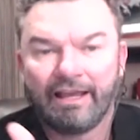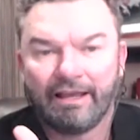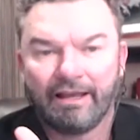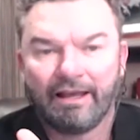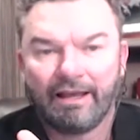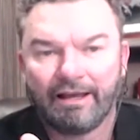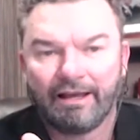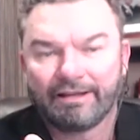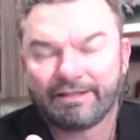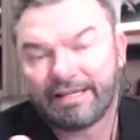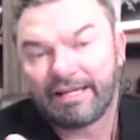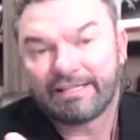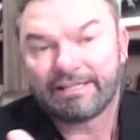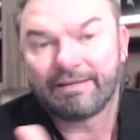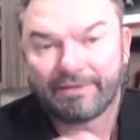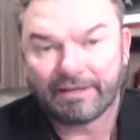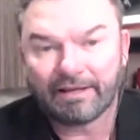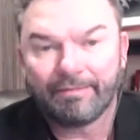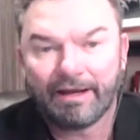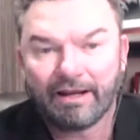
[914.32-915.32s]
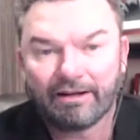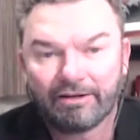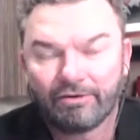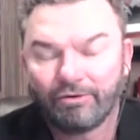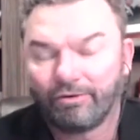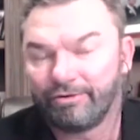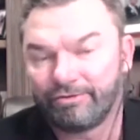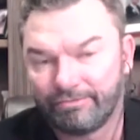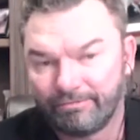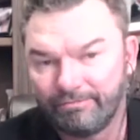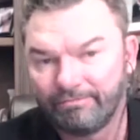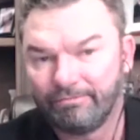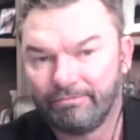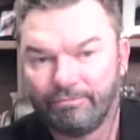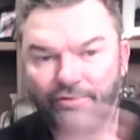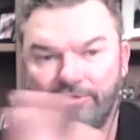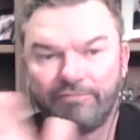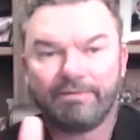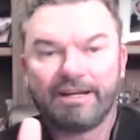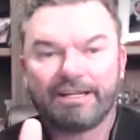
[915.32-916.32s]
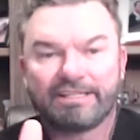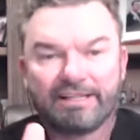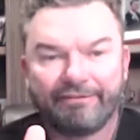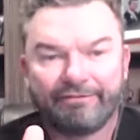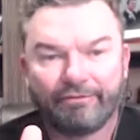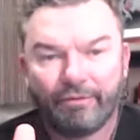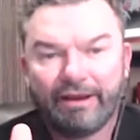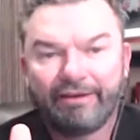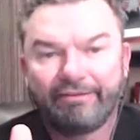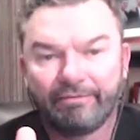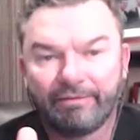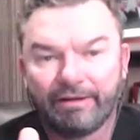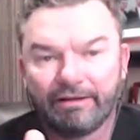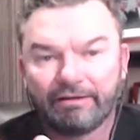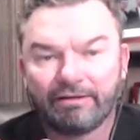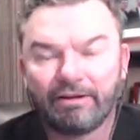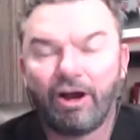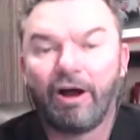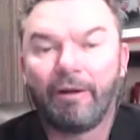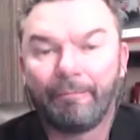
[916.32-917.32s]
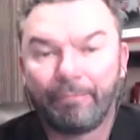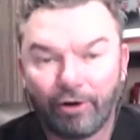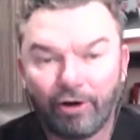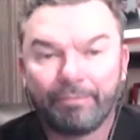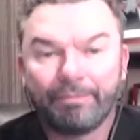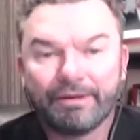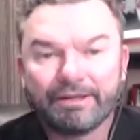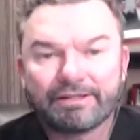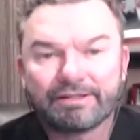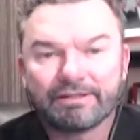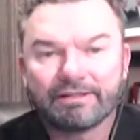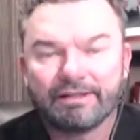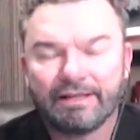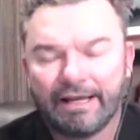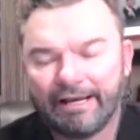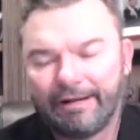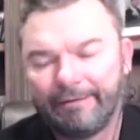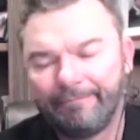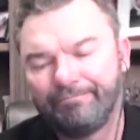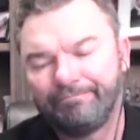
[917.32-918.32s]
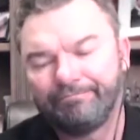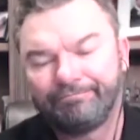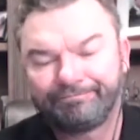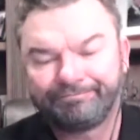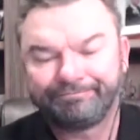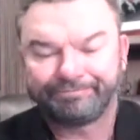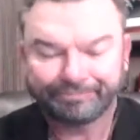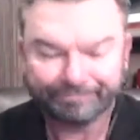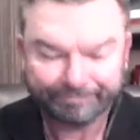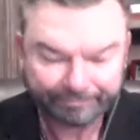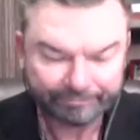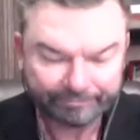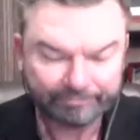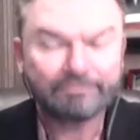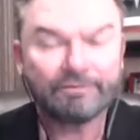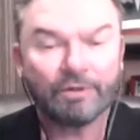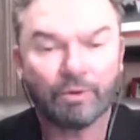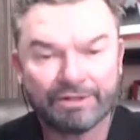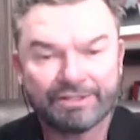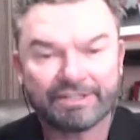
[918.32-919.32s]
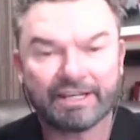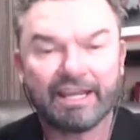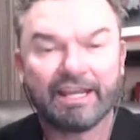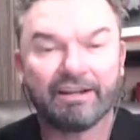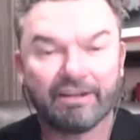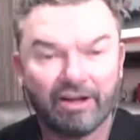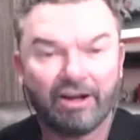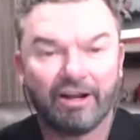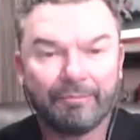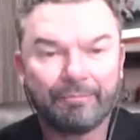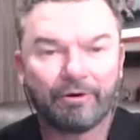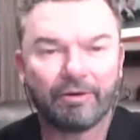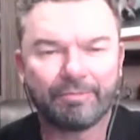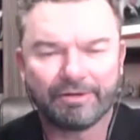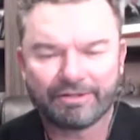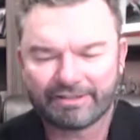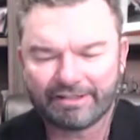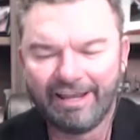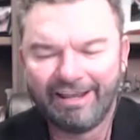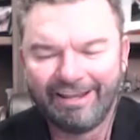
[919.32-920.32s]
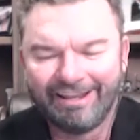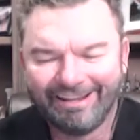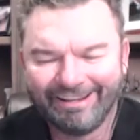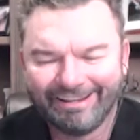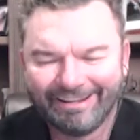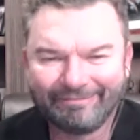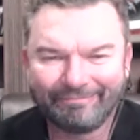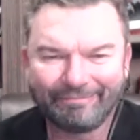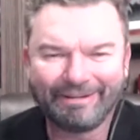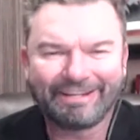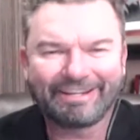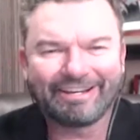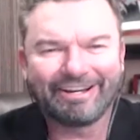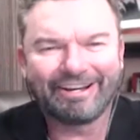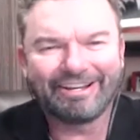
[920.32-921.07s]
say something about it or move myself away from it on purpose. Once again, on purpose, because